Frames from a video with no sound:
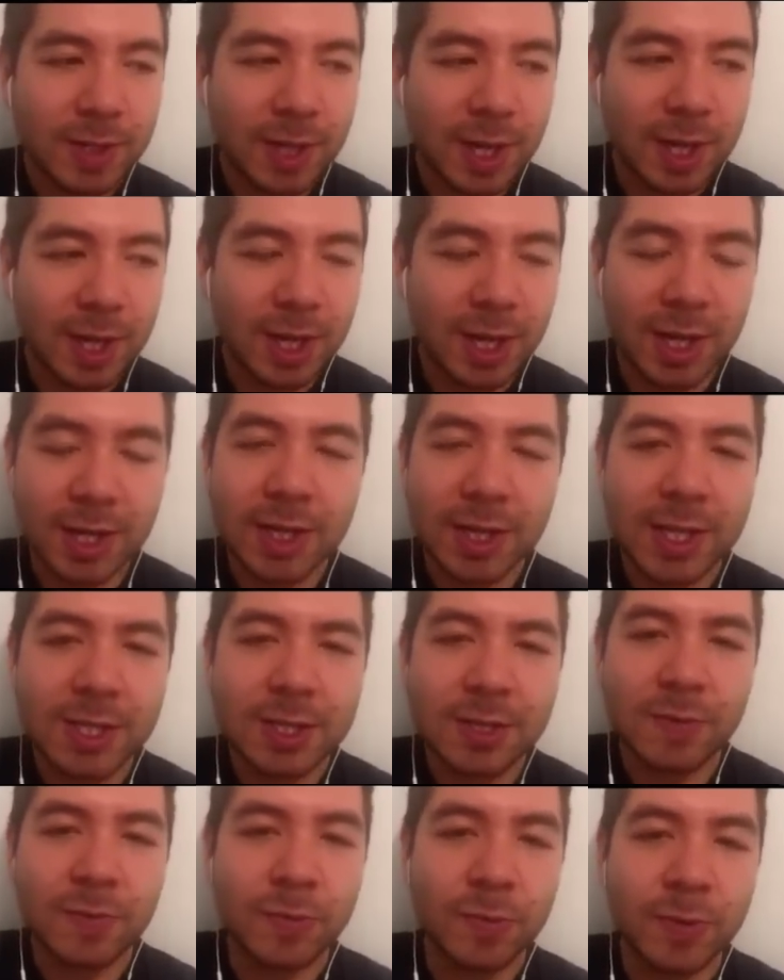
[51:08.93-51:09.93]
a
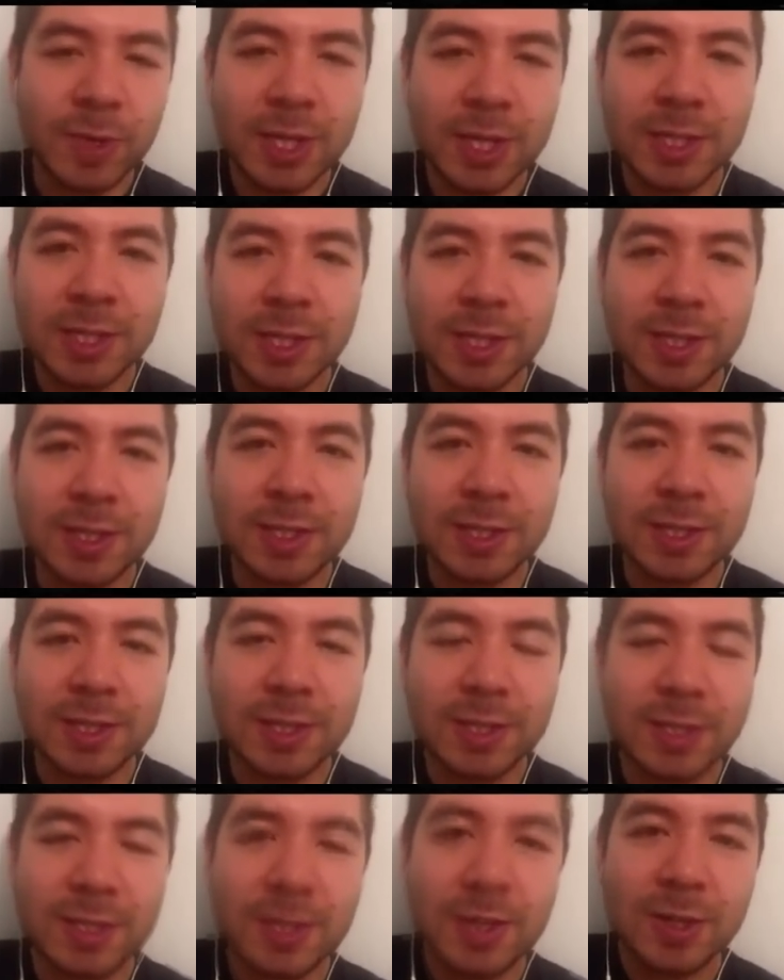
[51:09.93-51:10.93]
list of reasons
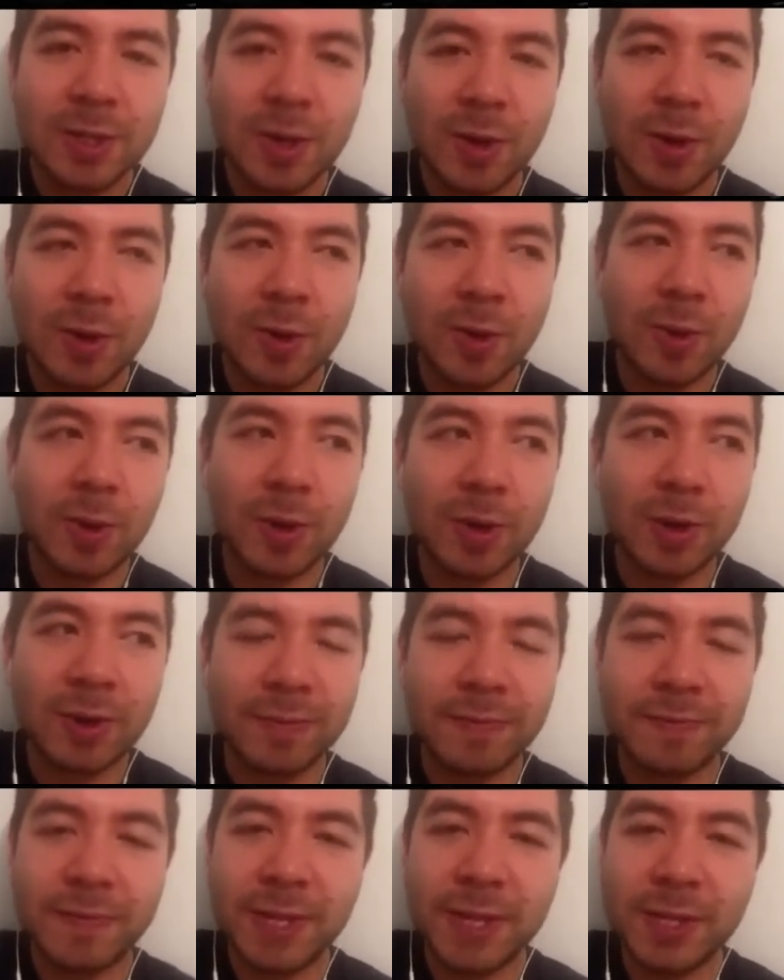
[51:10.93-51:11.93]
or
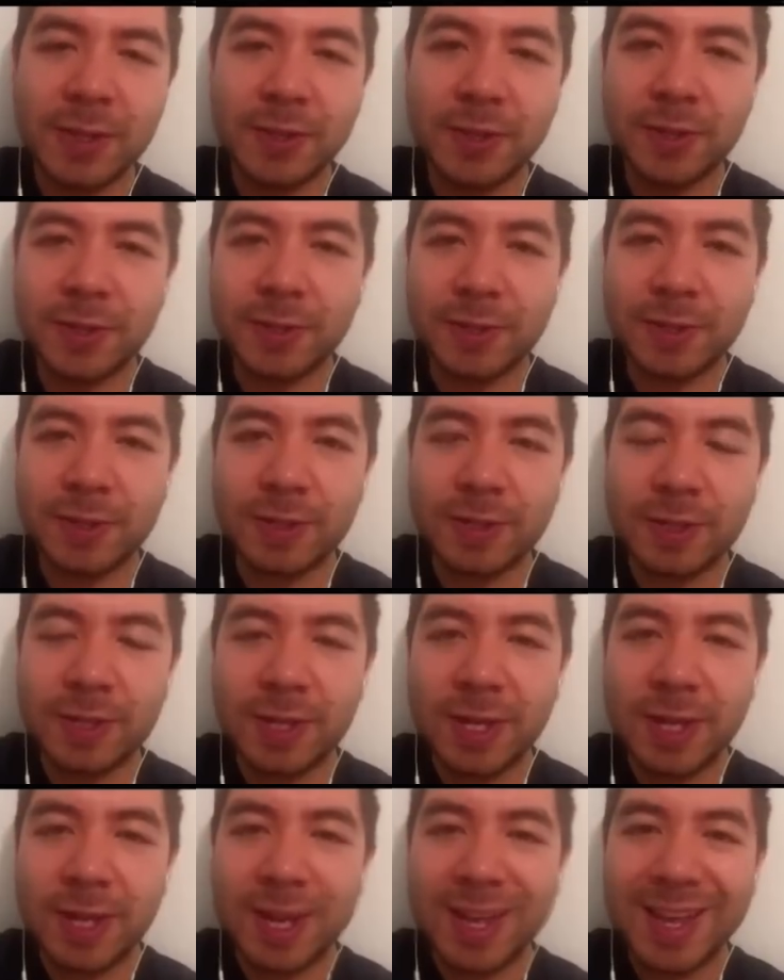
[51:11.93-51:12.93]
features
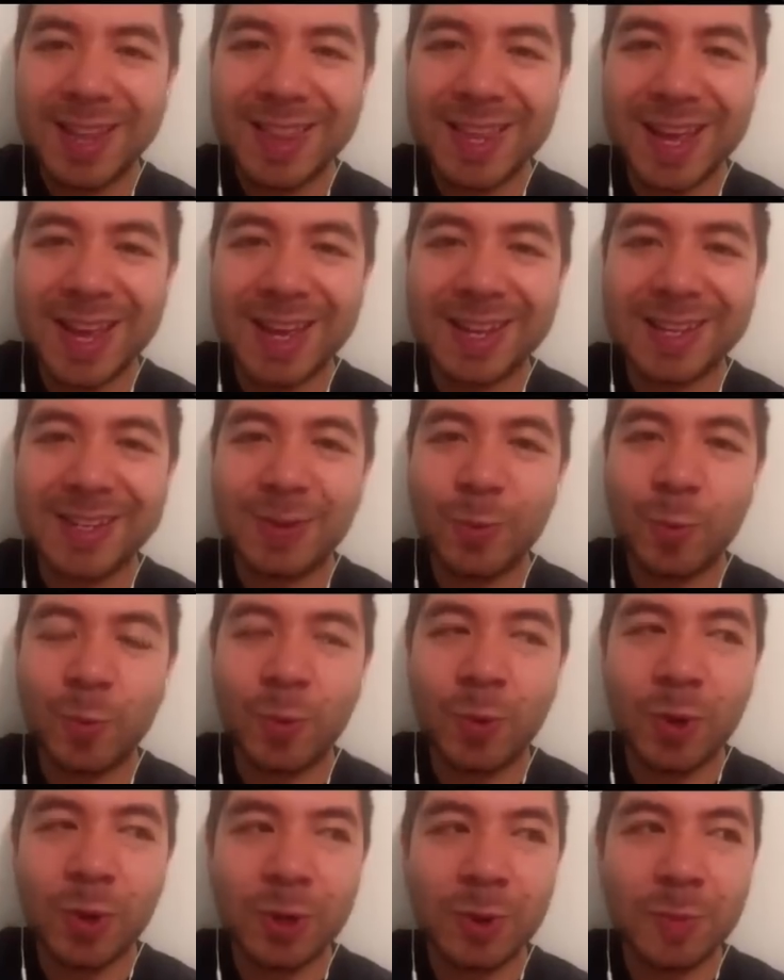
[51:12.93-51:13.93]
that
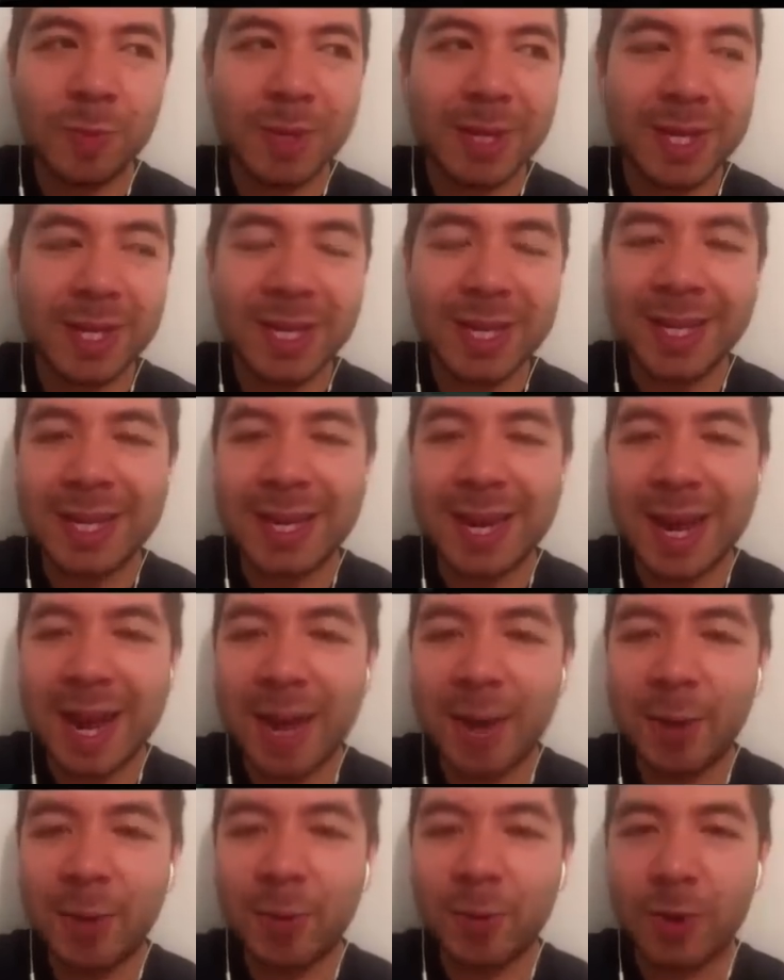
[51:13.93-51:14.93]
Wurm can
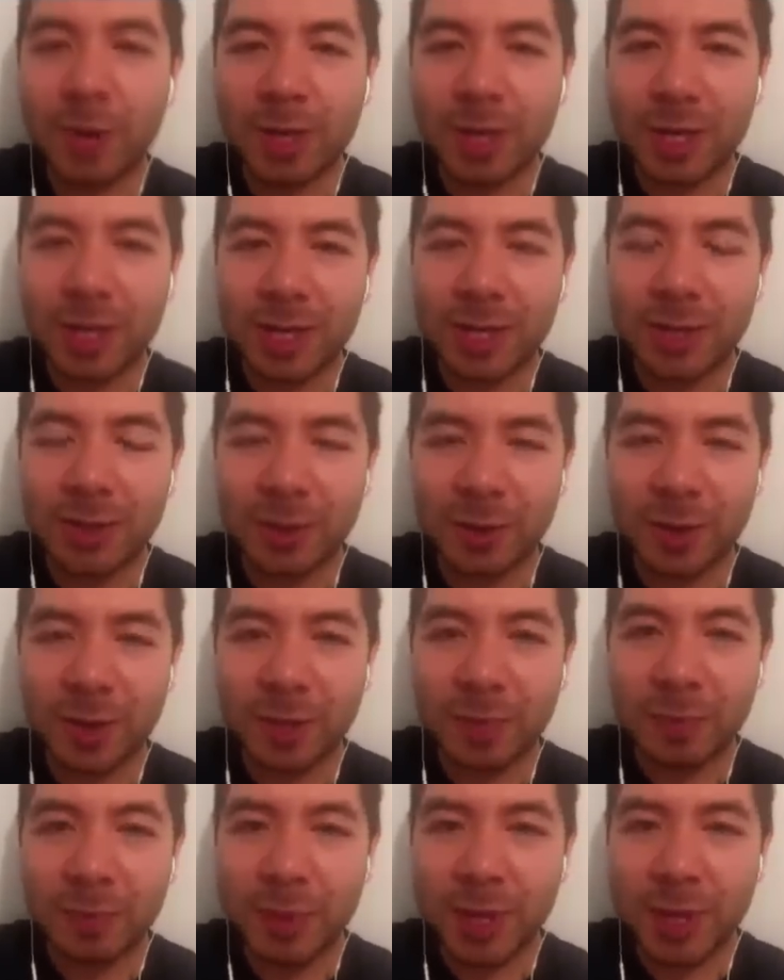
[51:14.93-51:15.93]
now work on
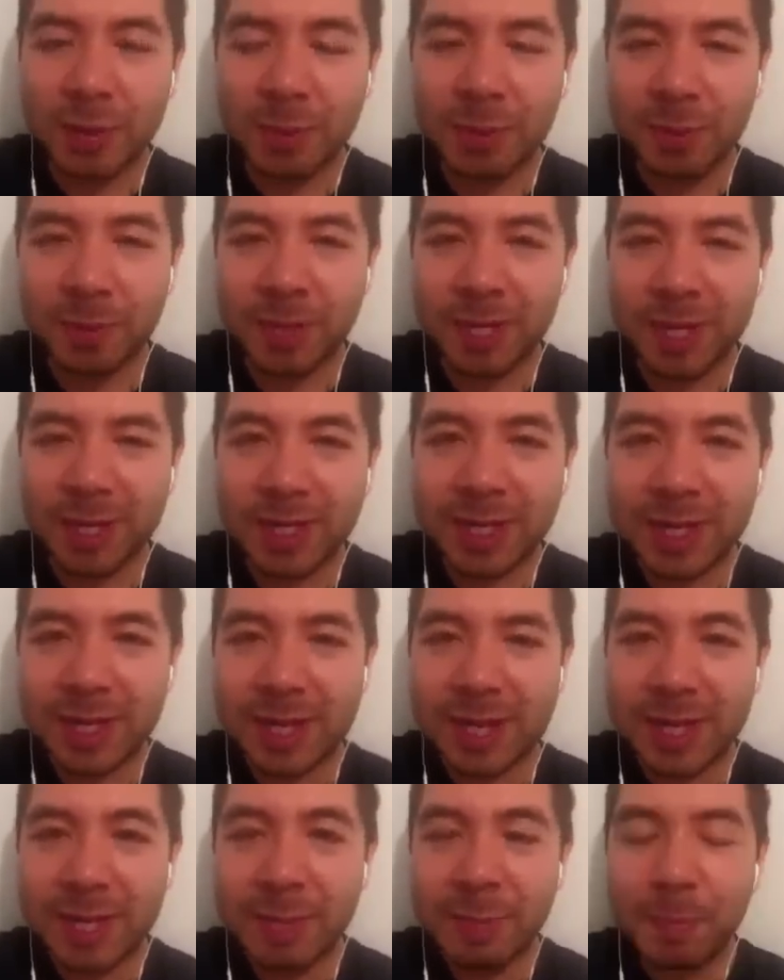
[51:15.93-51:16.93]
or implement
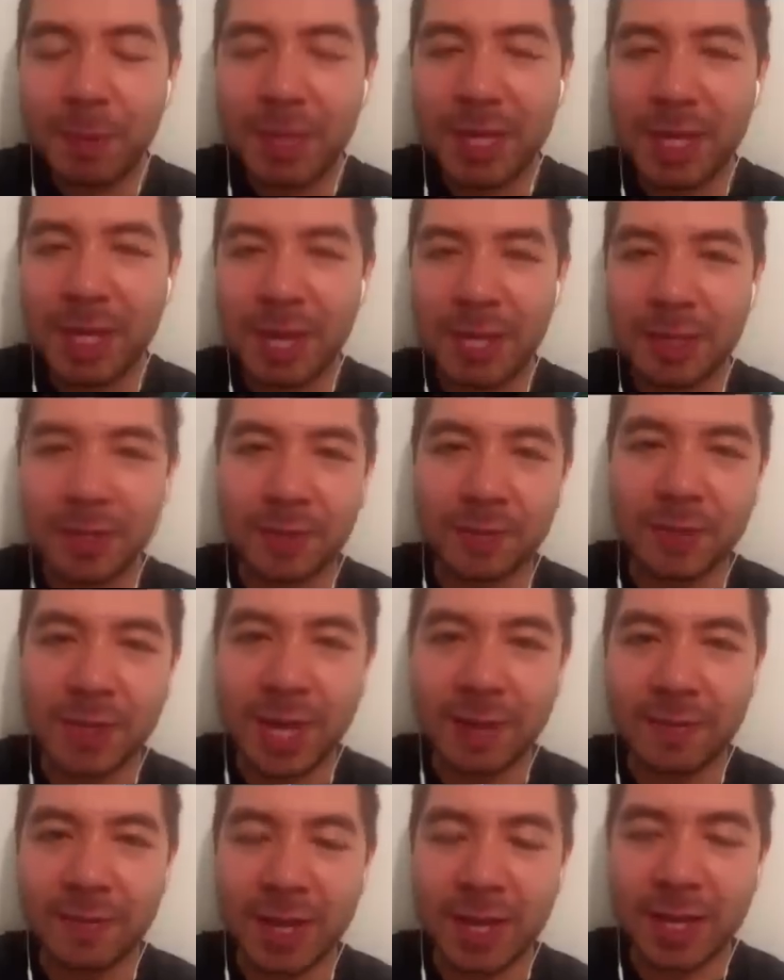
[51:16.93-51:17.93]
because of
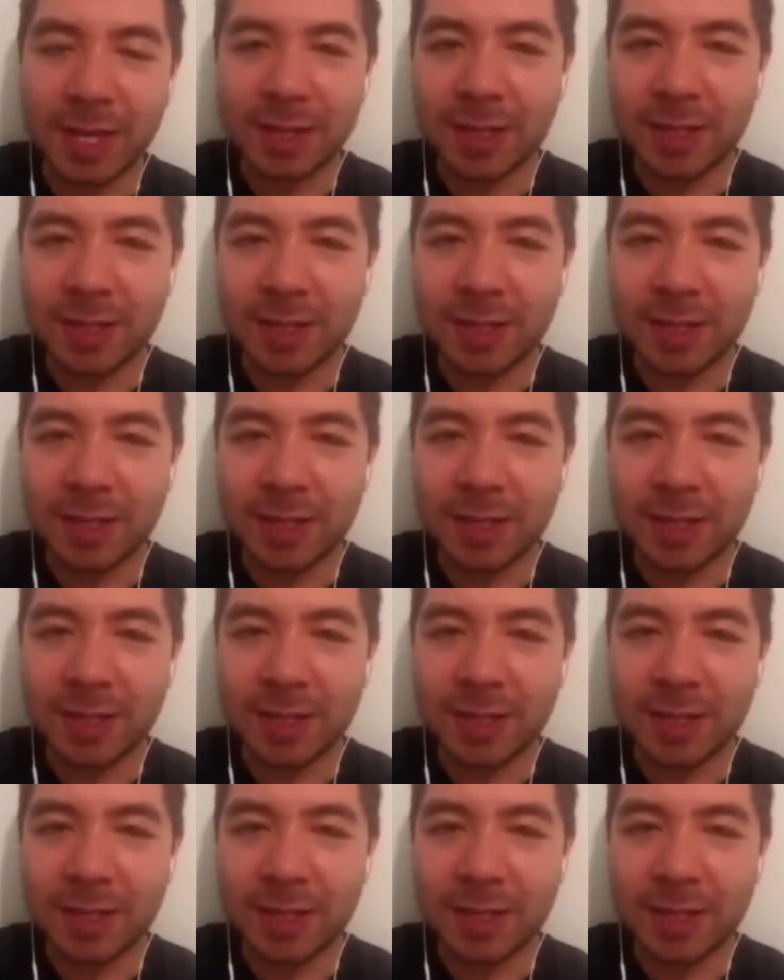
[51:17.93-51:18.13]
Java 8.